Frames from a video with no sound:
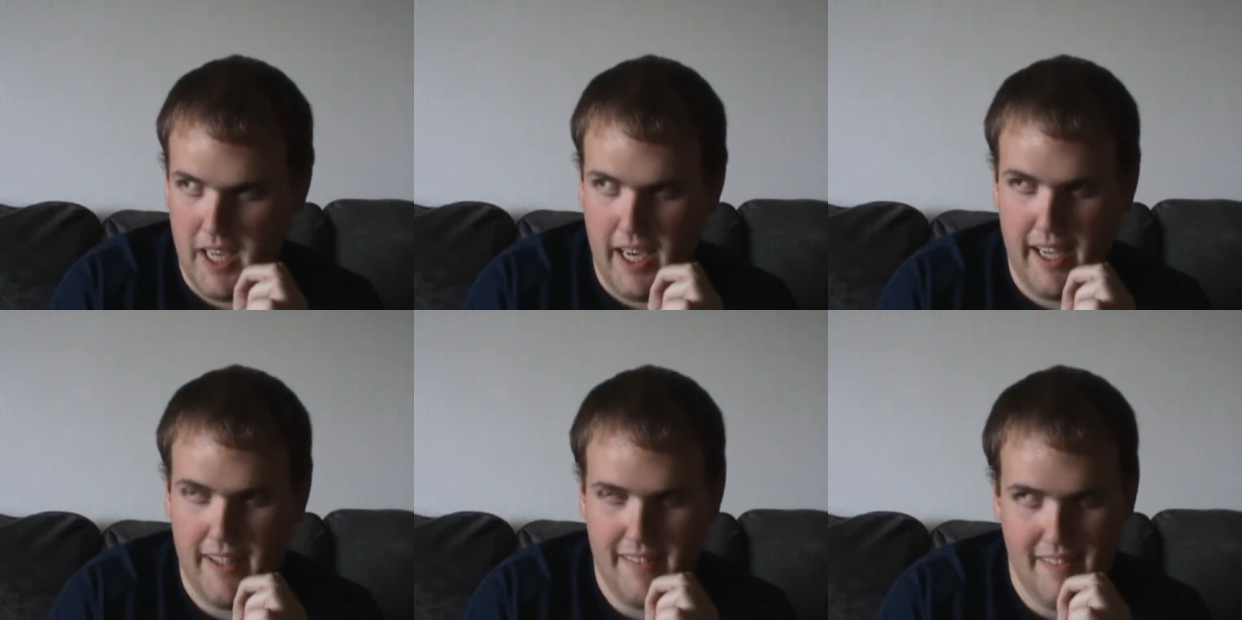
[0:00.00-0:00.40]

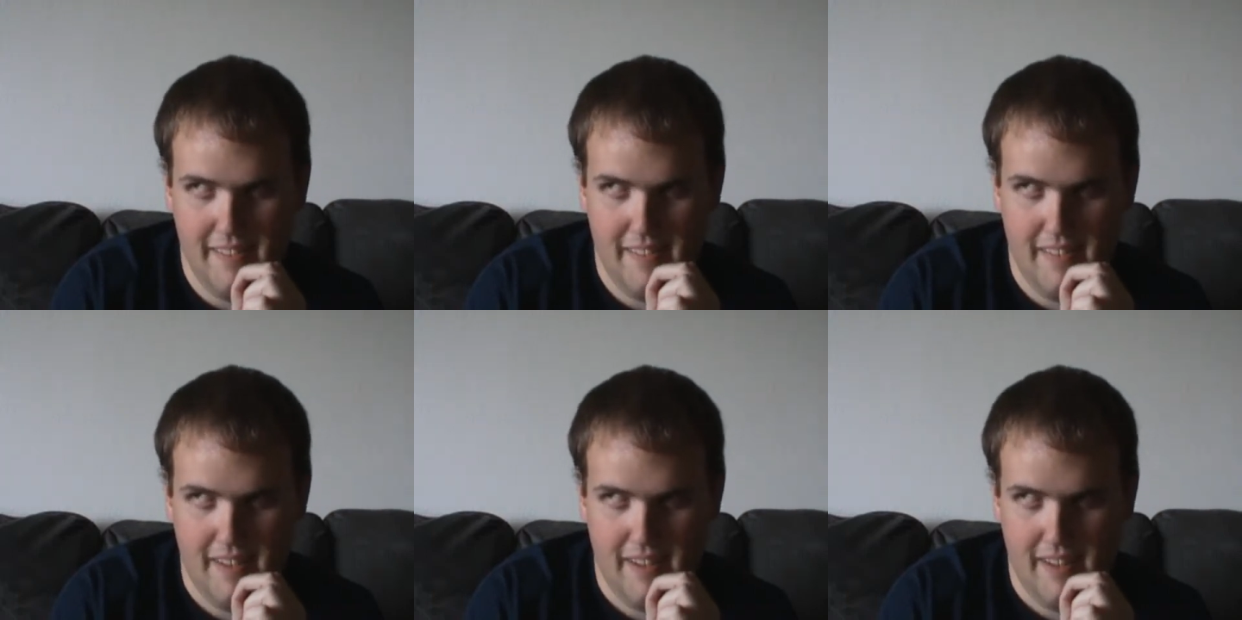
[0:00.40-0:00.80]
I
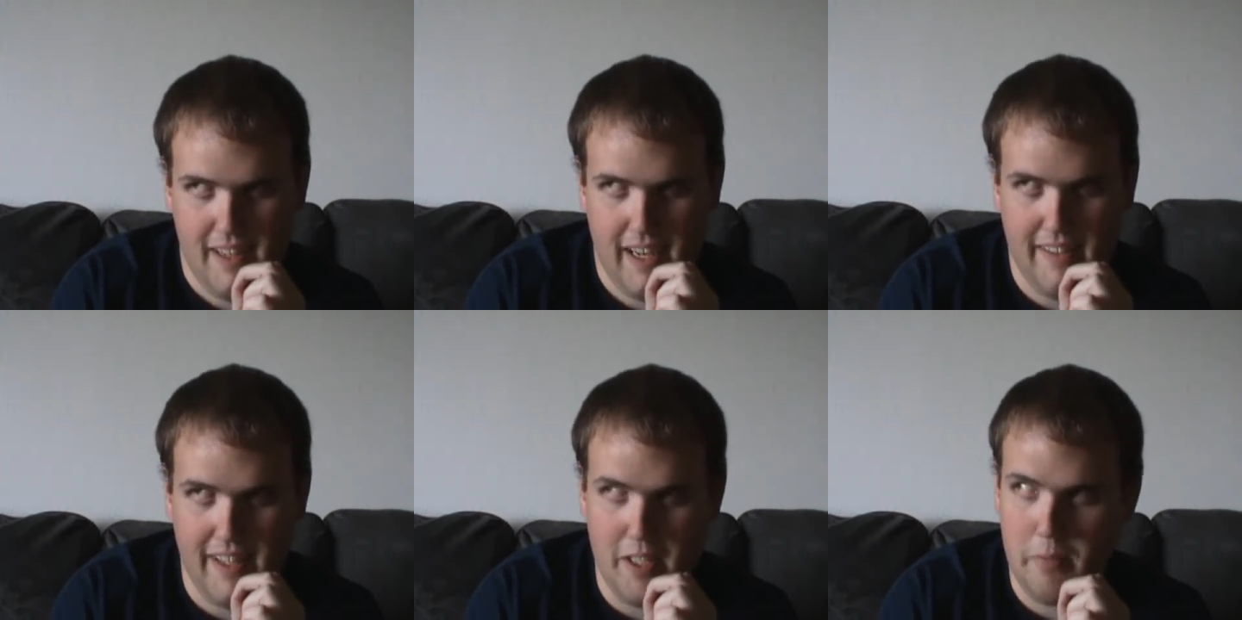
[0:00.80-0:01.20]

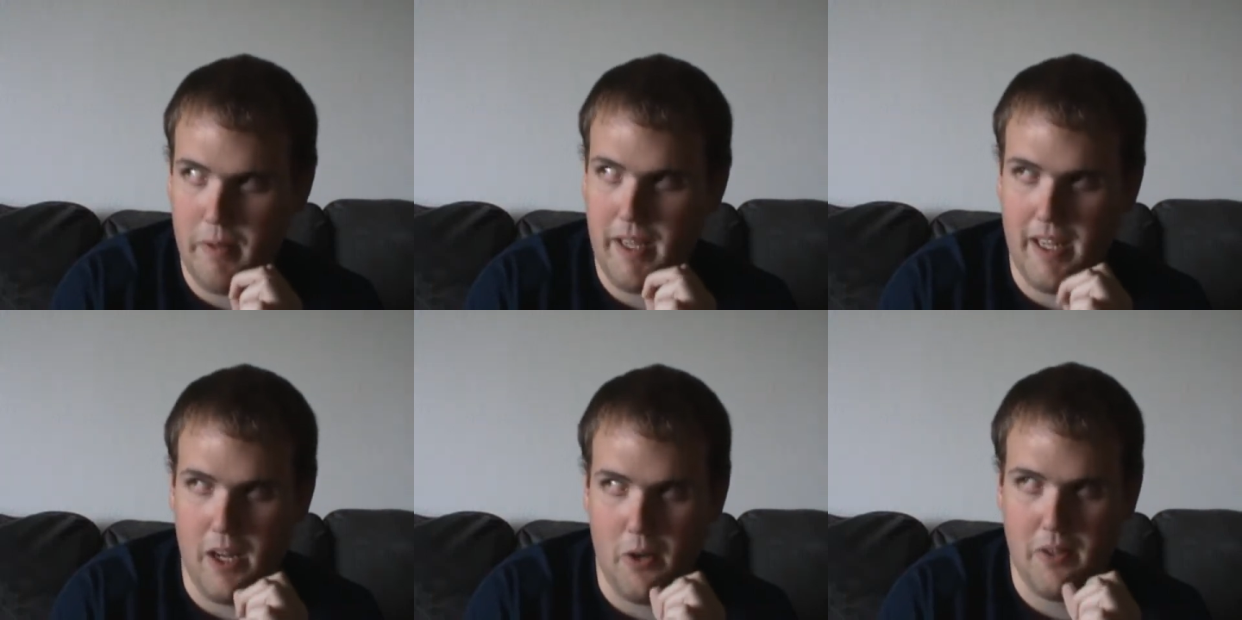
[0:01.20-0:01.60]
liked
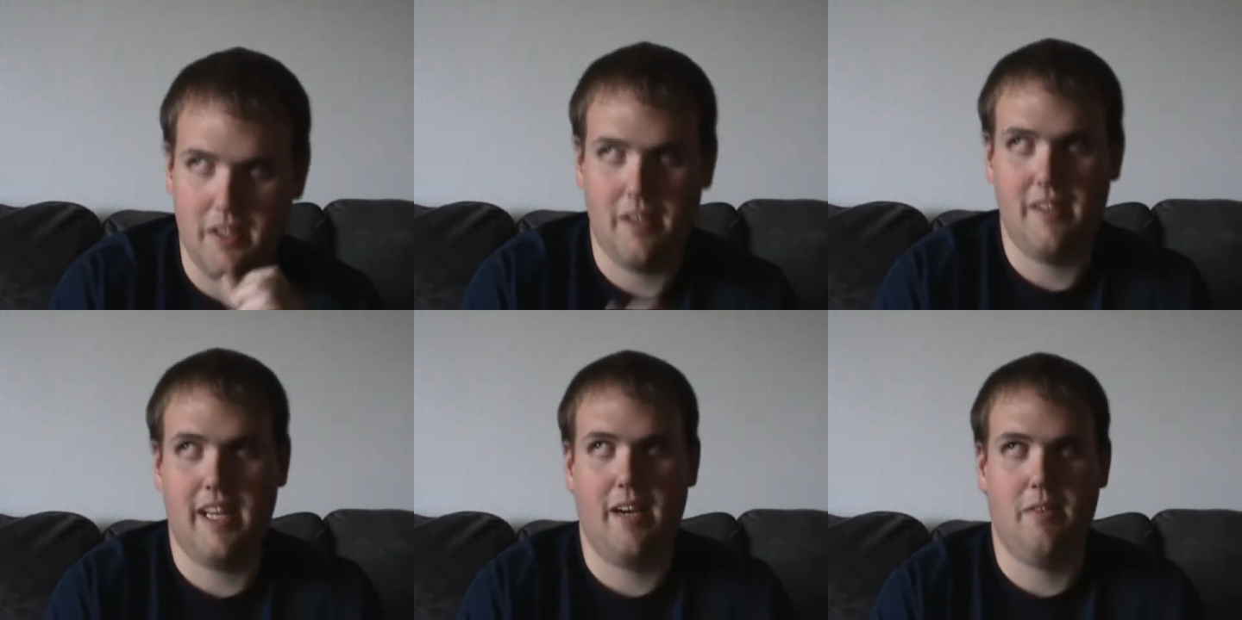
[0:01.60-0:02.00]
being out
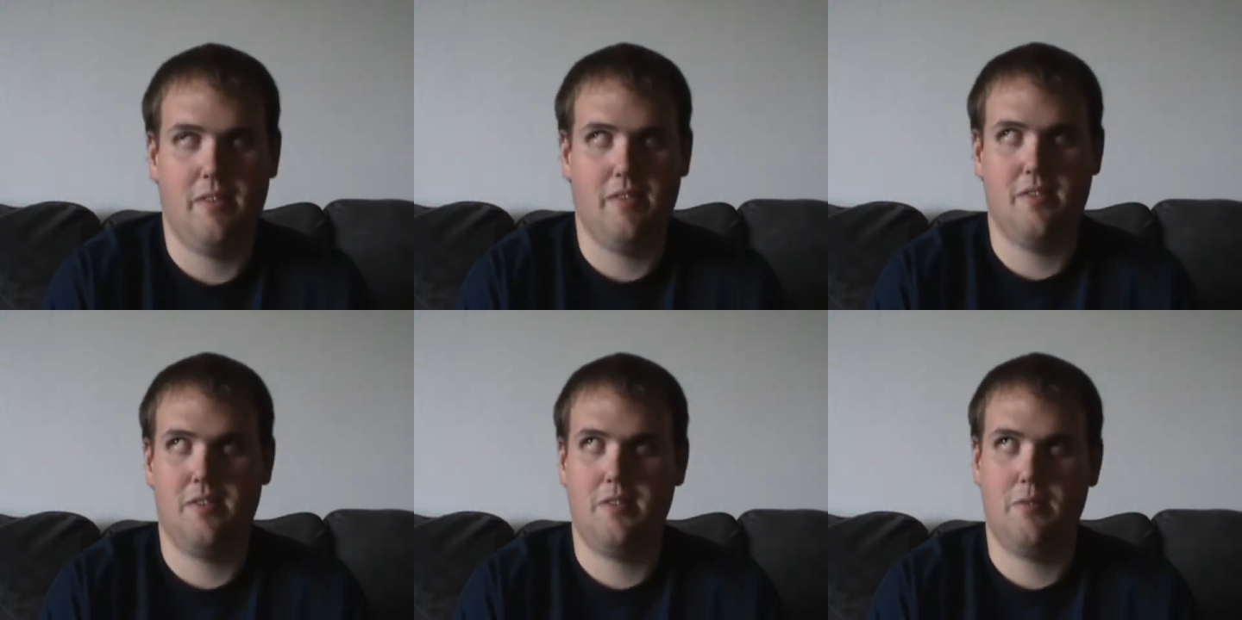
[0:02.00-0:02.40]
there. That
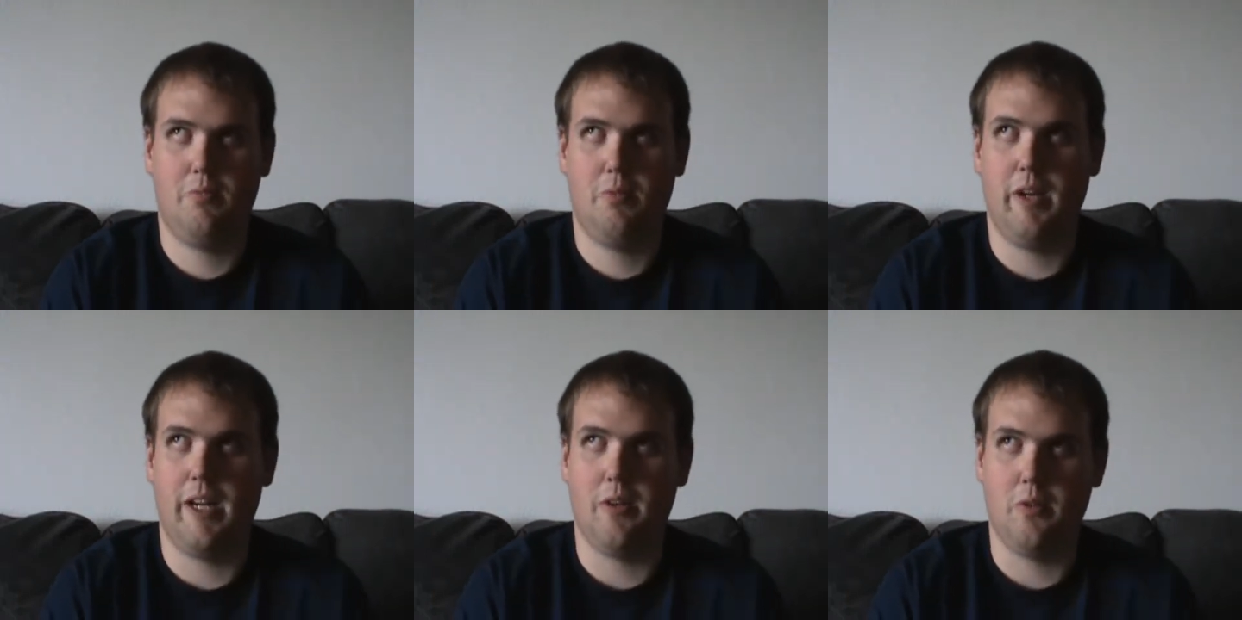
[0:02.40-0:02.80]
was
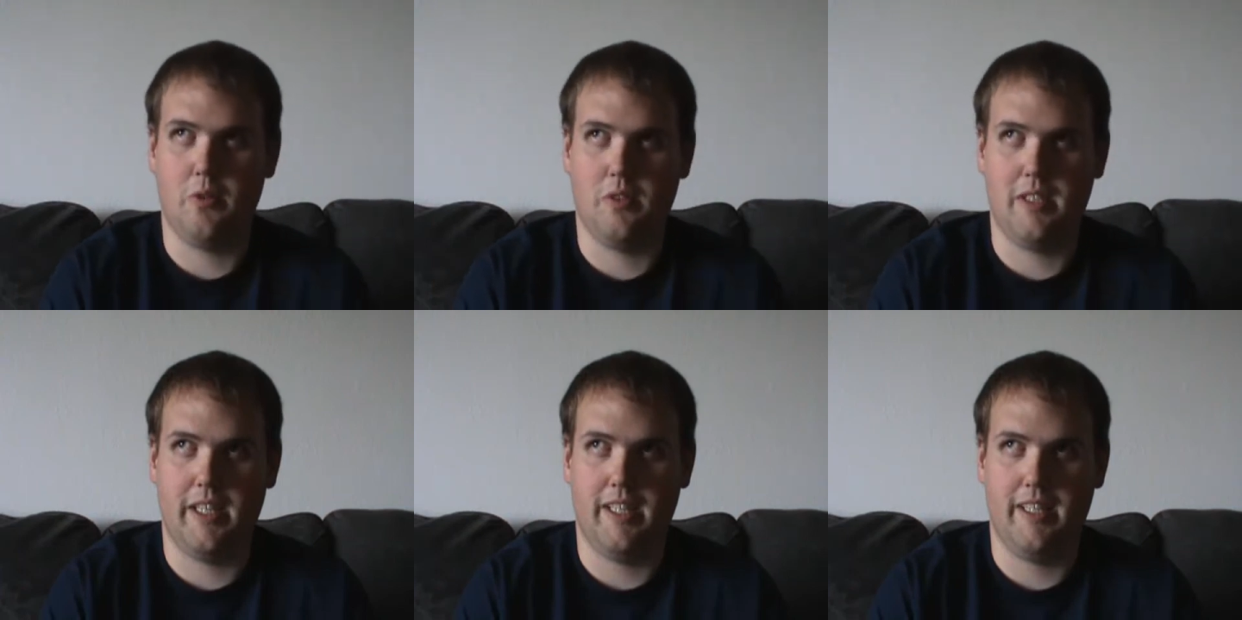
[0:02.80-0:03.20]
pretty
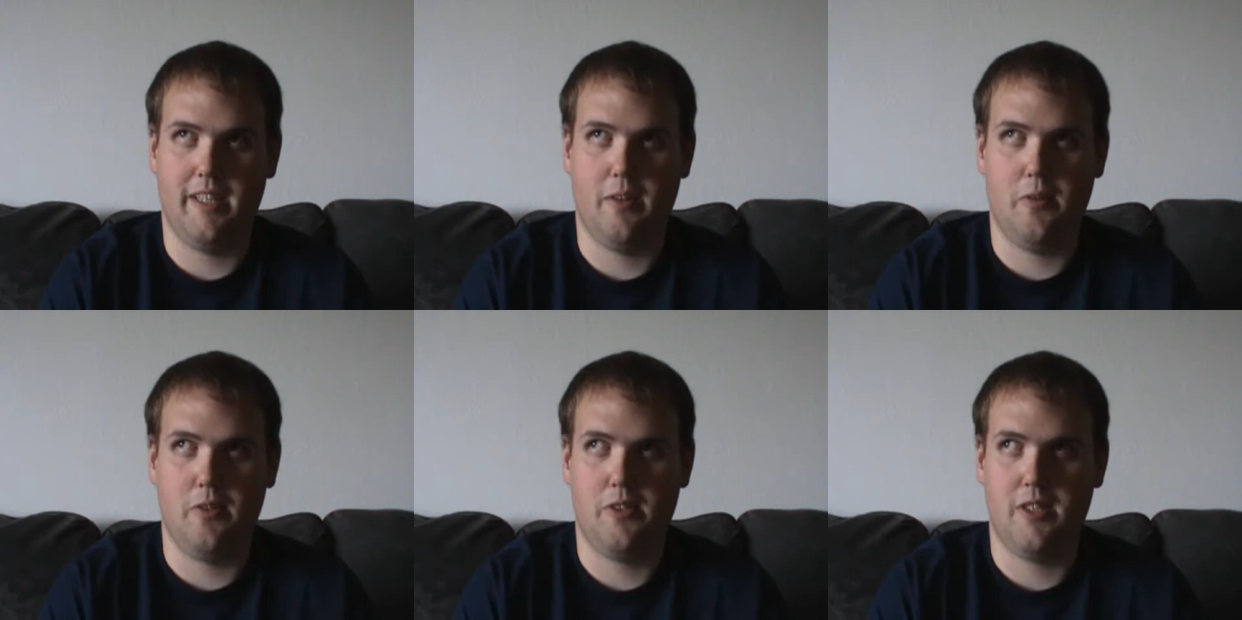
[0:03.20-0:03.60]
cool, seeing
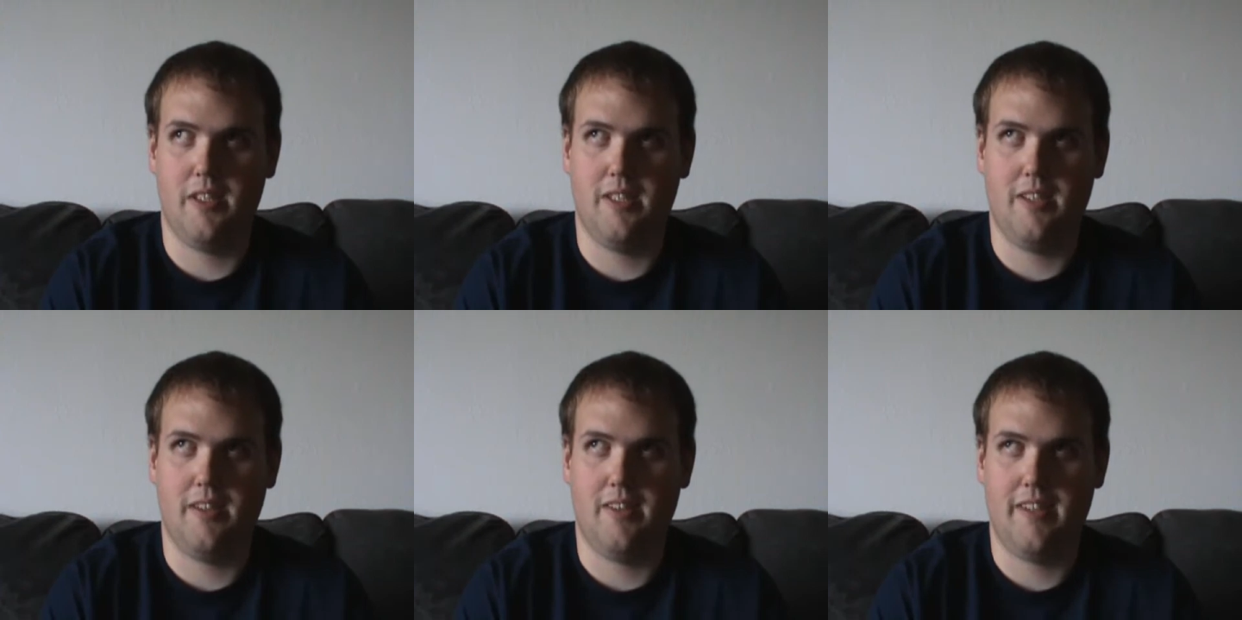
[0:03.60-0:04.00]
the
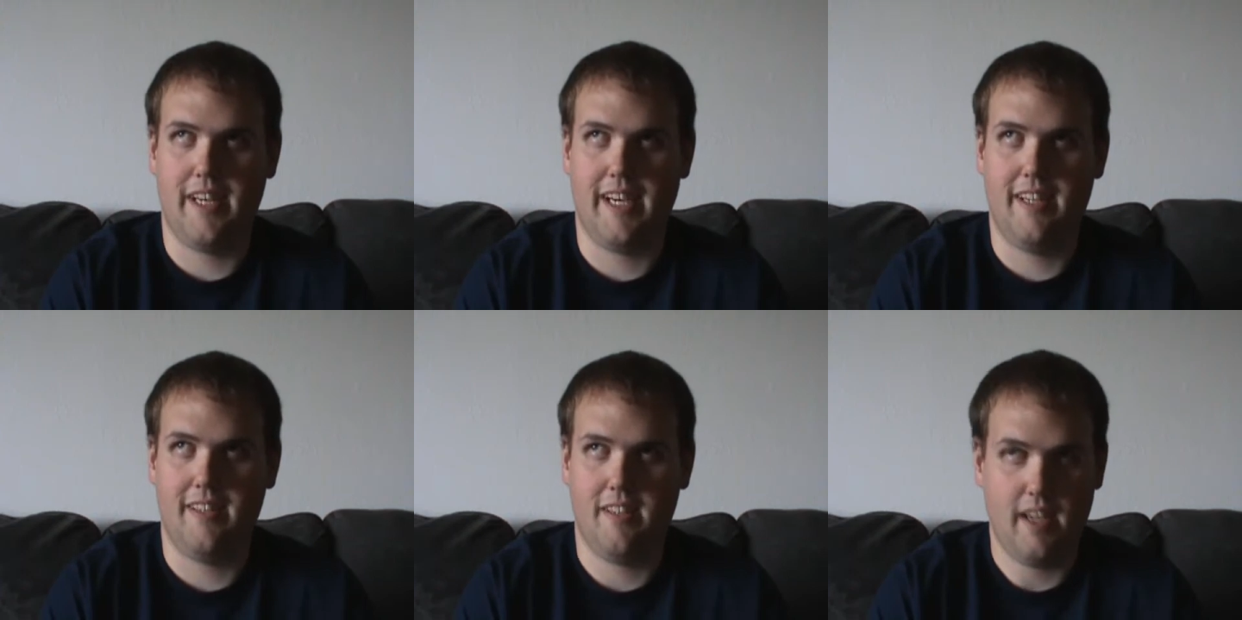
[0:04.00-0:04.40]
ocean and all
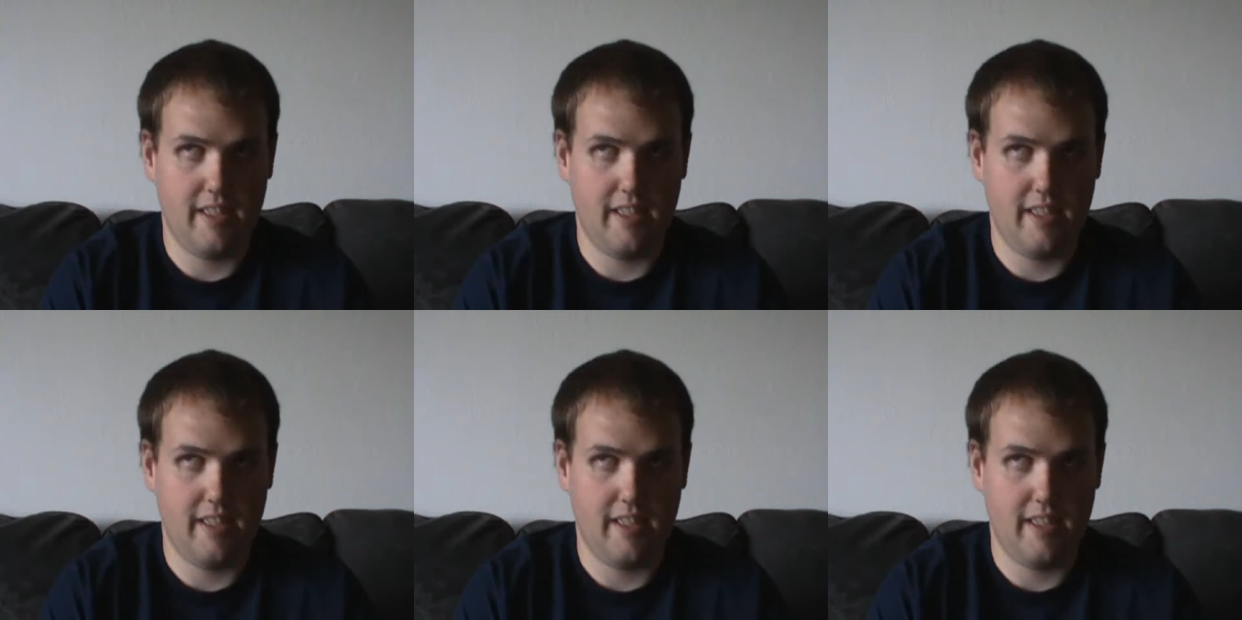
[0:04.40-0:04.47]
that.